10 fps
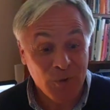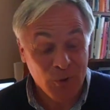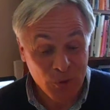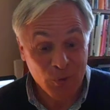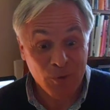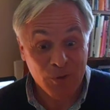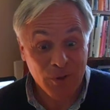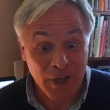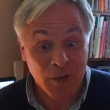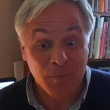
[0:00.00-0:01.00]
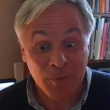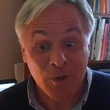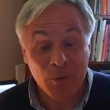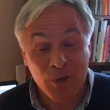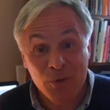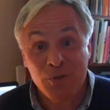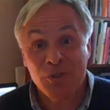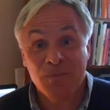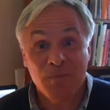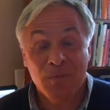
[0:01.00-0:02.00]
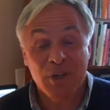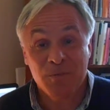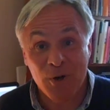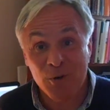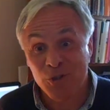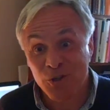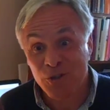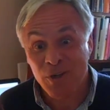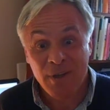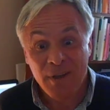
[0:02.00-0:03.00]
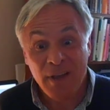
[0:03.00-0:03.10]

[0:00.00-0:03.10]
to help reduce exposures